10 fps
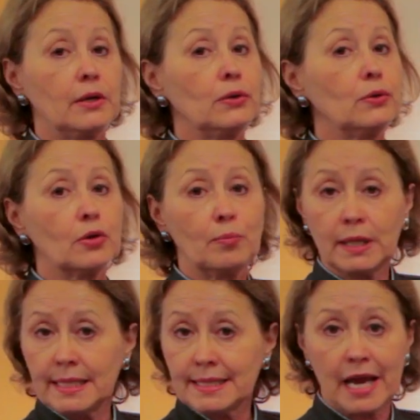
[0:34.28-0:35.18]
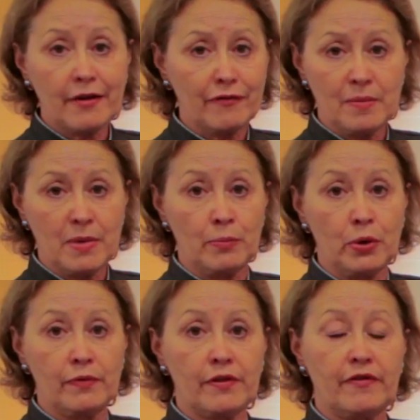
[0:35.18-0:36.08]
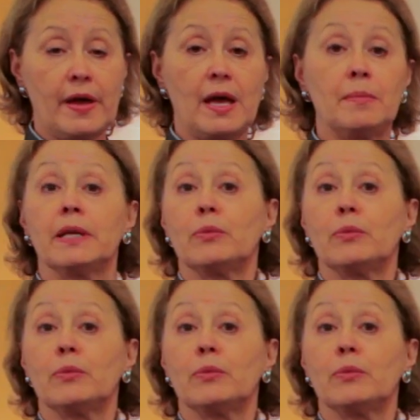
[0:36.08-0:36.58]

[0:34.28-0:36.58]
You can please every member of the family